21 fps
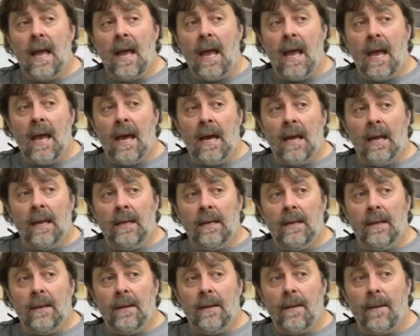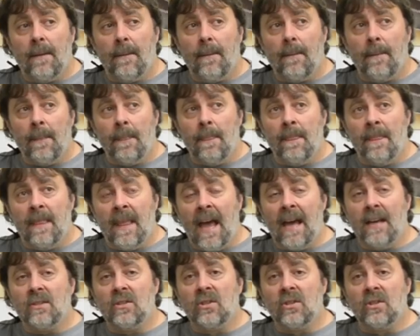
and that